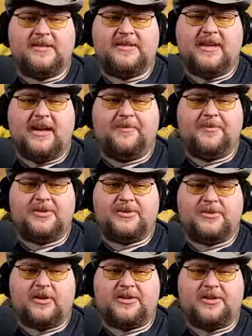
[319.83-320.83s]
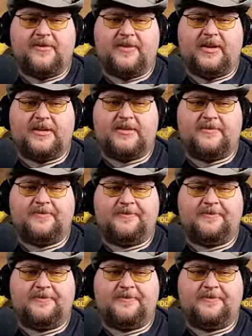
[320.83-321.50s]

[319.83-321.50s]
time destruction event.